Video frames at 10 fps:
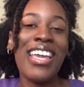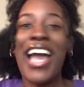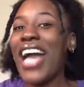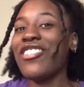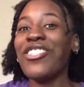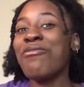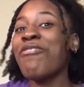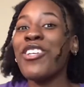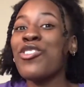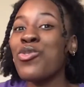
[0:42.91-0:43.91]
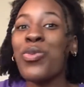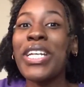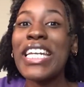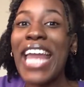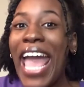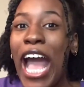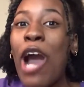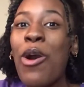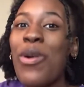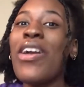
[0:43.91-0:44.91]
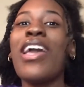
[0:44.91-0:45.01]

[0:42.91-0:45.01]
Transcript: I just finished one now,